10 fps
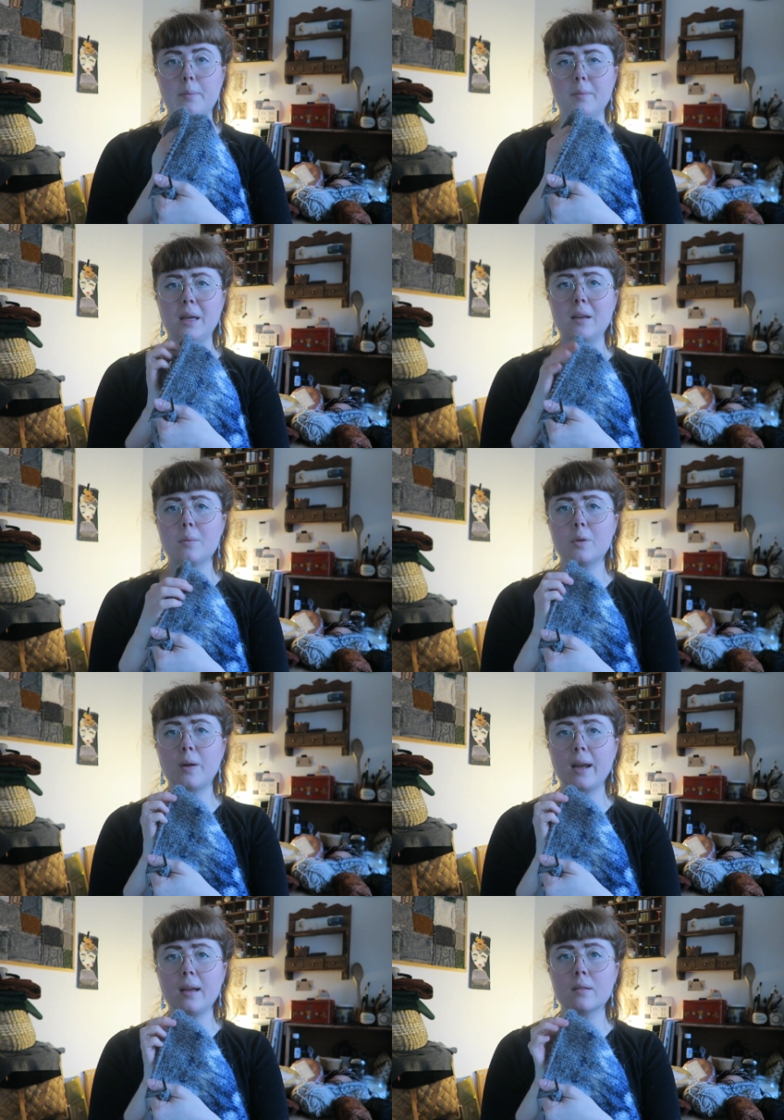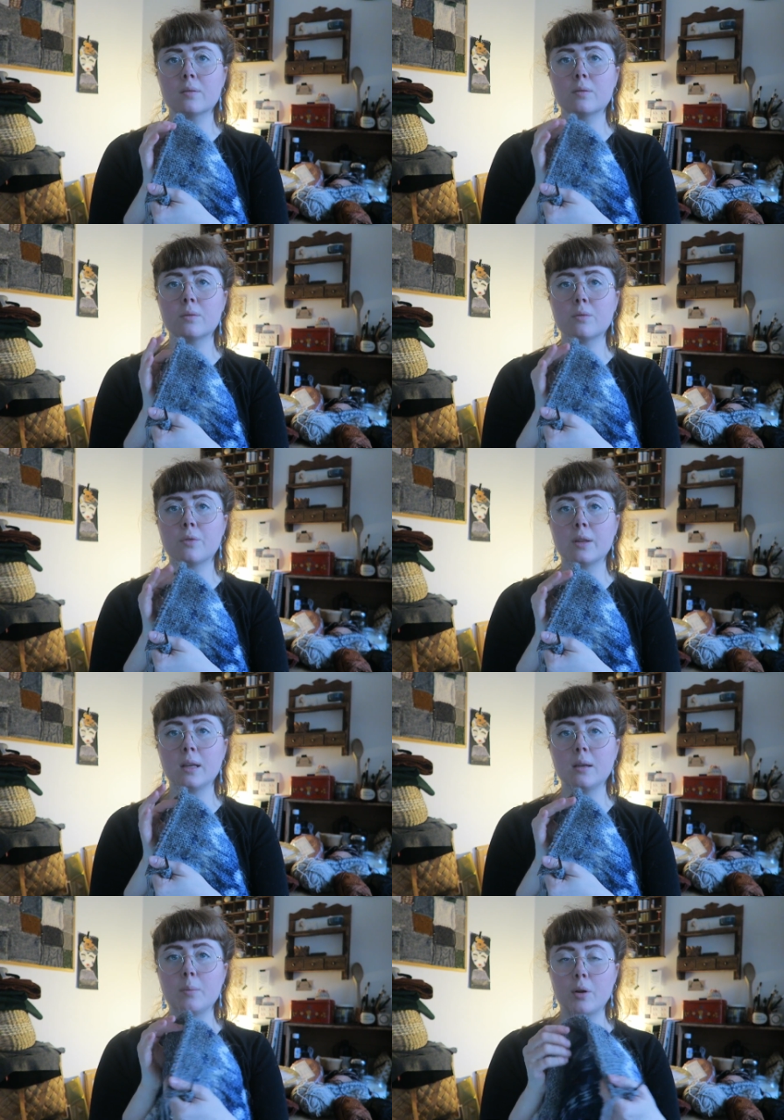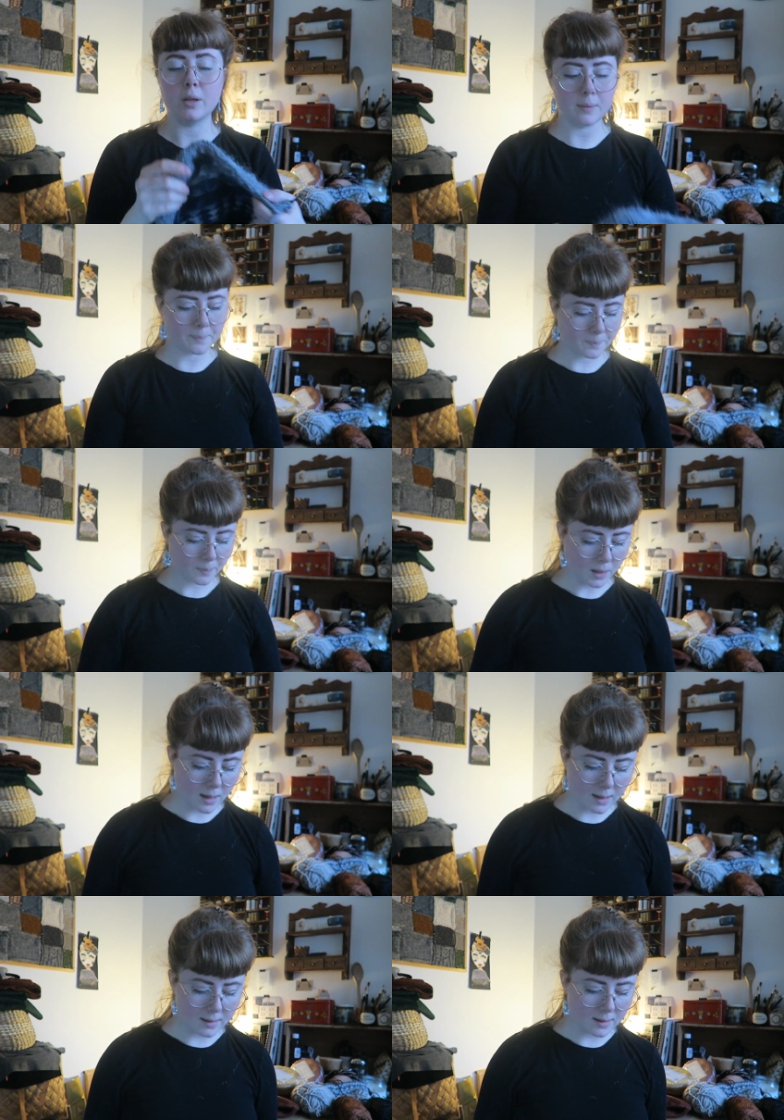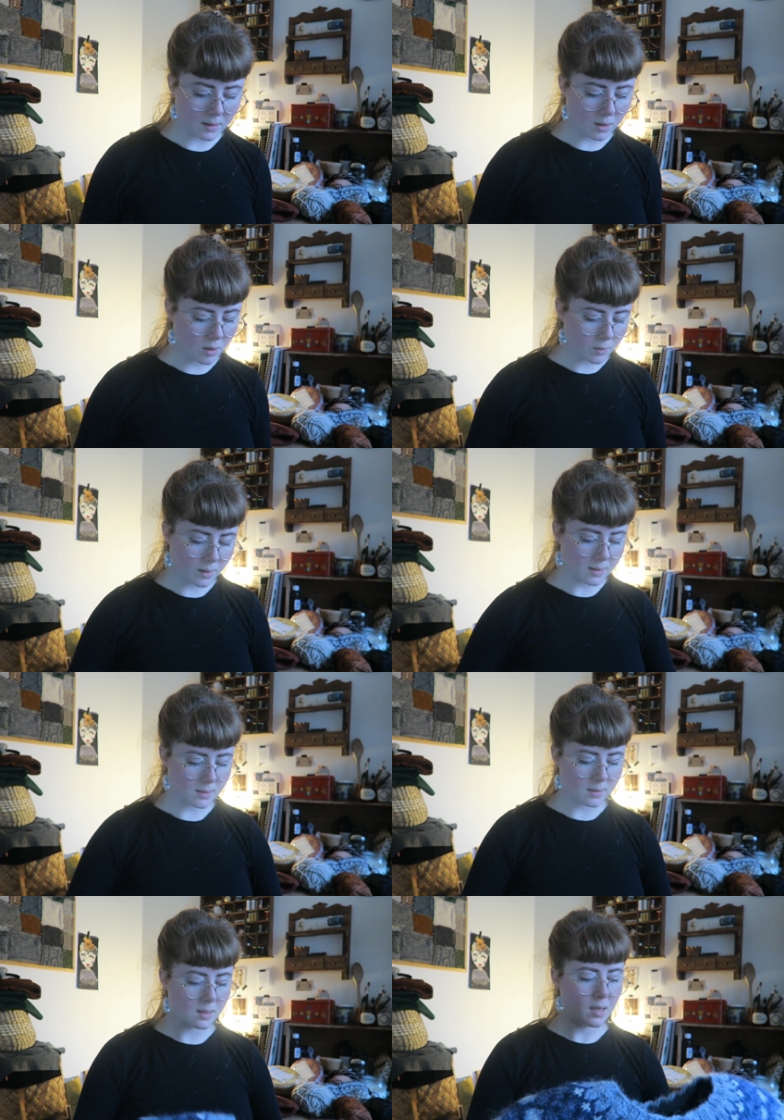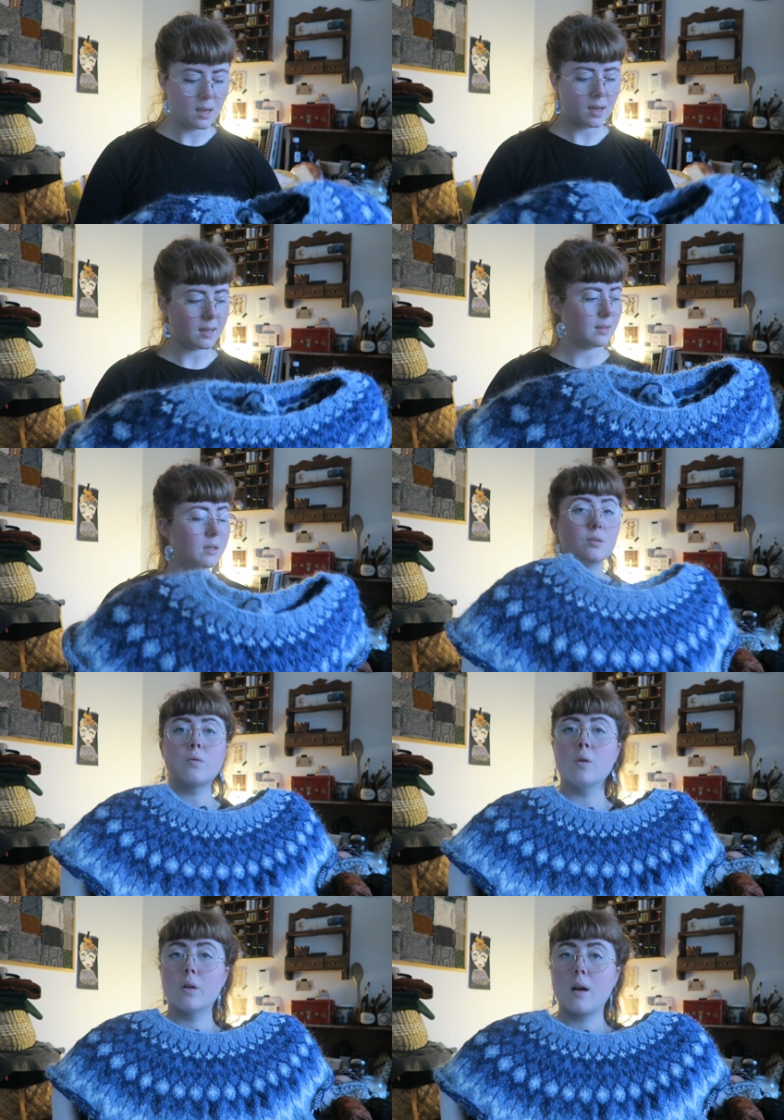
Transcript: medium gray for the body, and in the yoke I think it's 4